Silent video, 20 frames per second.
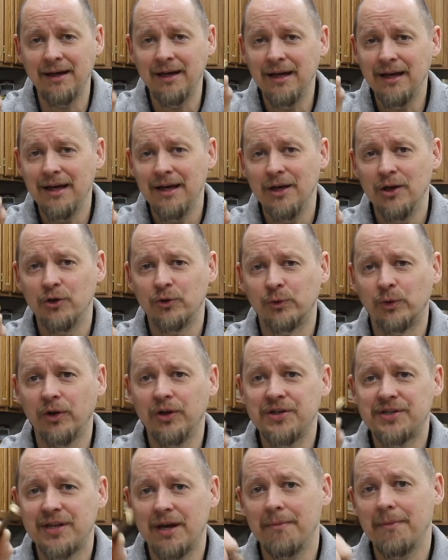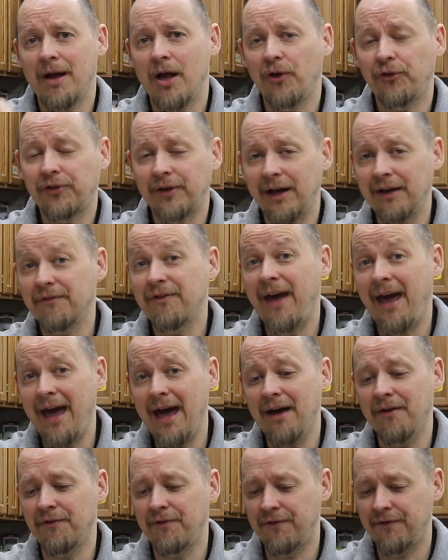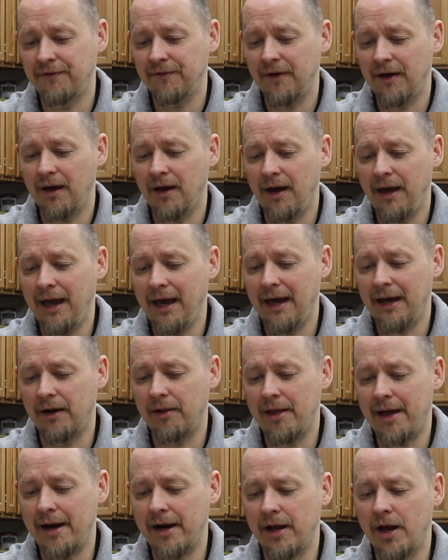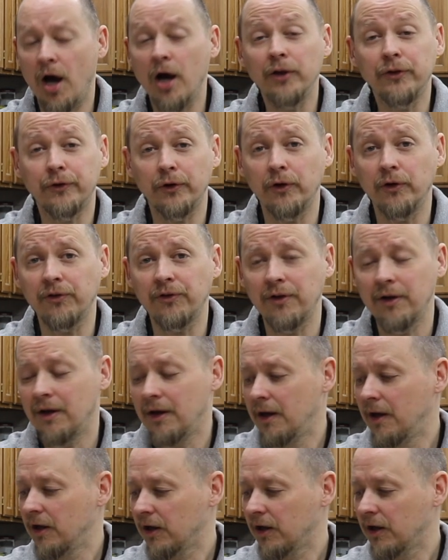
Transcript: It's really something else, and I have had a lot of hunters